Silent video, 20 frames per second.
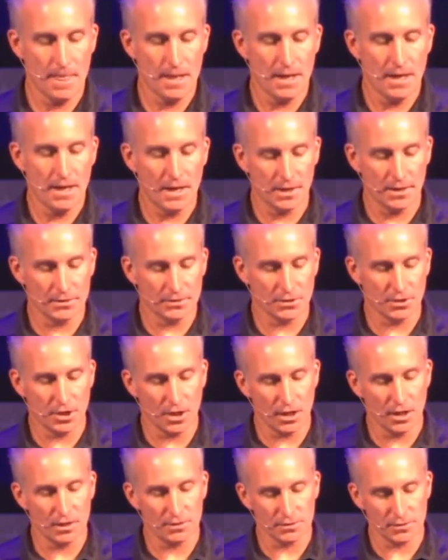He is
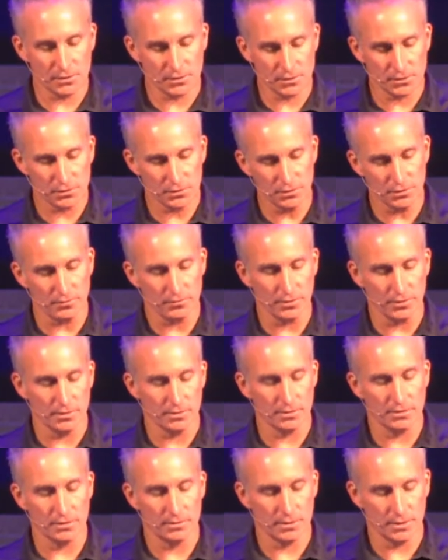God's
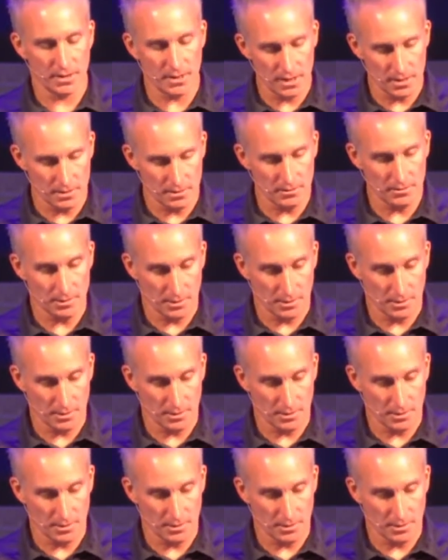servant, again,